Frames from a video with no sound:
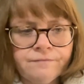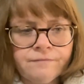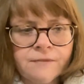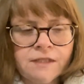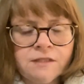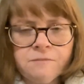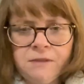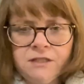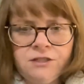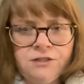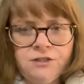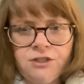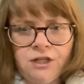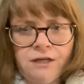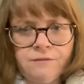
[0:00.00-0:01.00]
Especially the
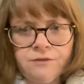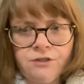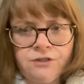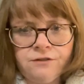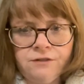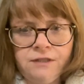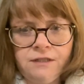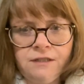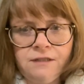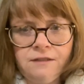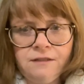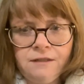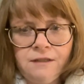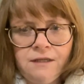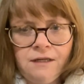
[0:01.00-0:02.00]
shower screen.
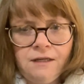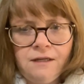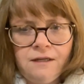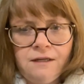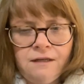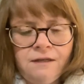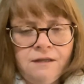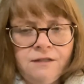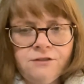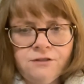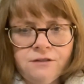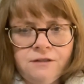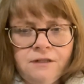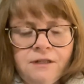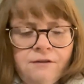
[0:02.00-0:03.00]
It
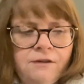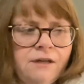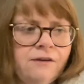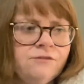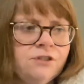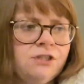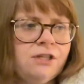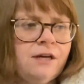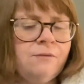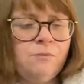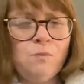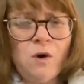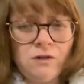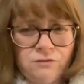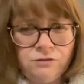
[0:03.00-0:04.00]
just, you have
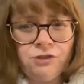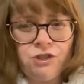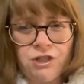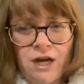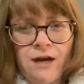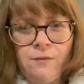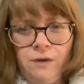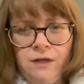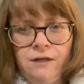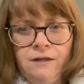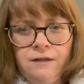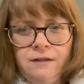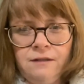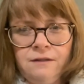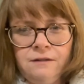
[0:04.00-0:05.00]
one shower
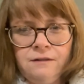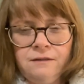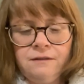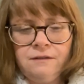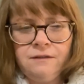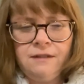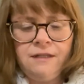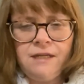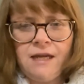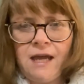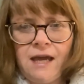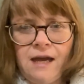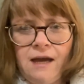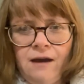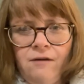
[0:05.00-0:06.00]
and you
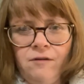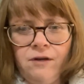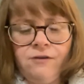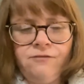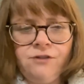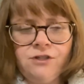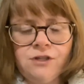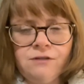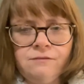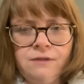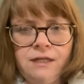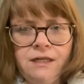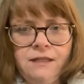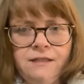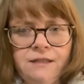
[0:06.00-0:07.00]
get out, and if you don't
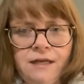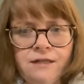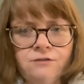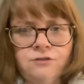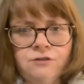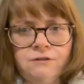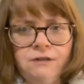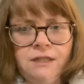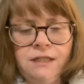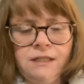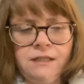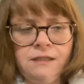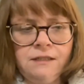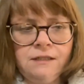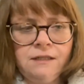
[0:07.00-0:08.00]
clean that
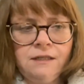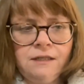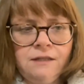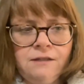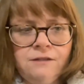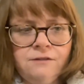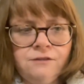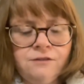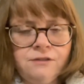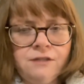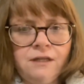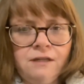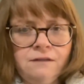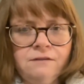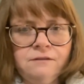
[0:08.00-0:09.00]
screen, you'll just
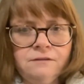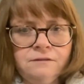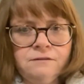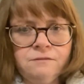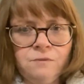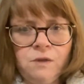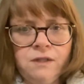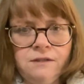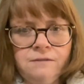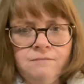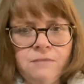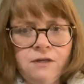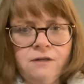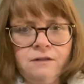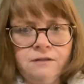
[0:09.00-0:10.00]
get all white
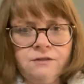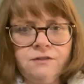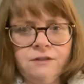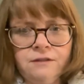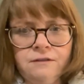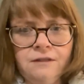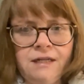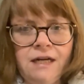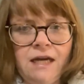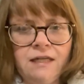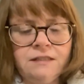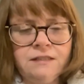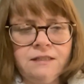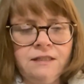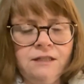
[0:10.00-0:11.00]
marks on the
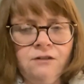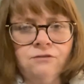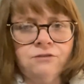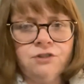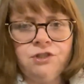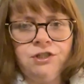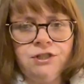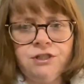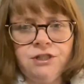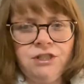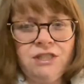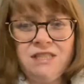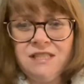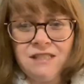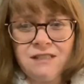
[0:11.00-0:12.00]
glass and it looks
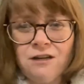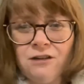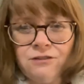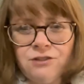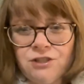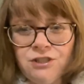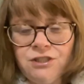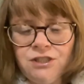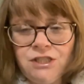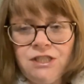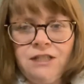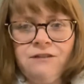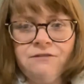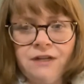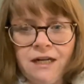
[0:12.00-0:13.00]
dirty. It's not dirty,
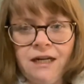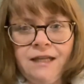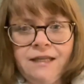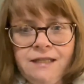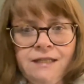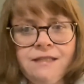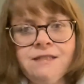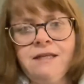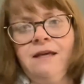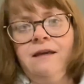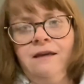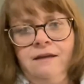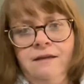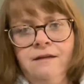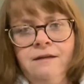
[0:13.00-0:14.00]
you've cleaned it.